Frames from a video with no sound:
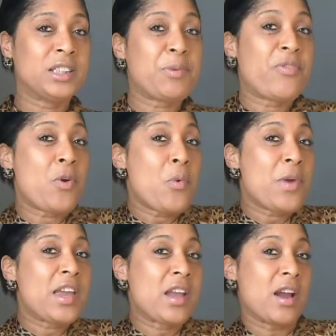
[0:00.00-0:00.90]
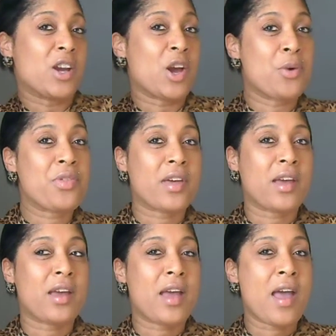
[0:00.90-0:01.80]
So before we go
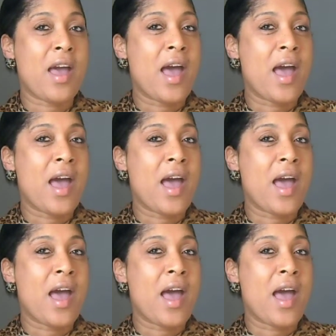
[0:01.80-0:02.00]
there,